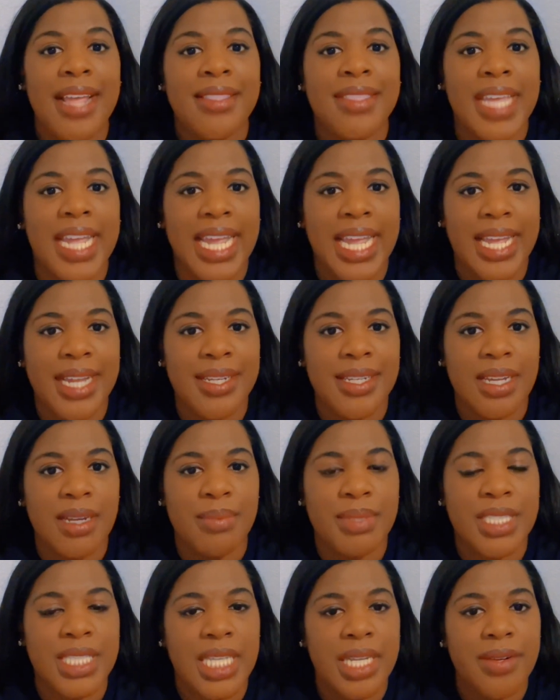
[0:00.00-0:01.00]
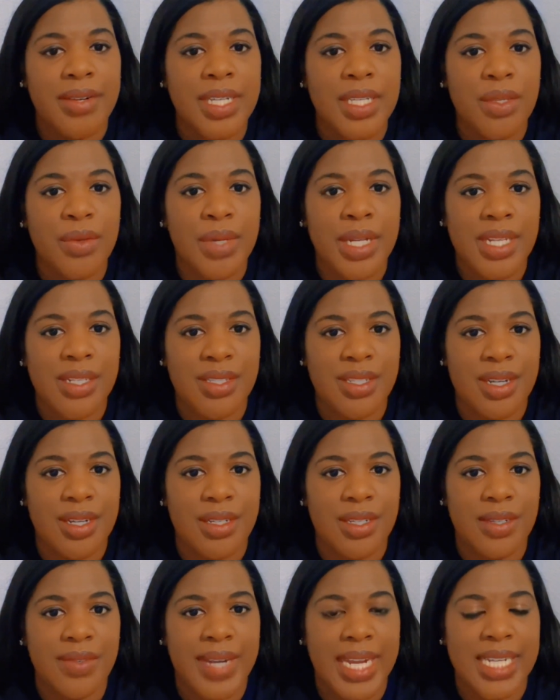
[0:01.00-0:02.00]
they end up steering you in a
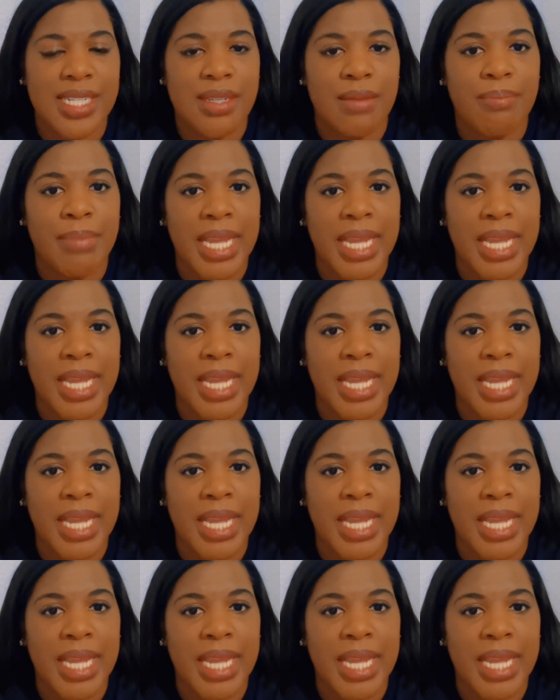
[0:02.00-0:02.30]
certain direction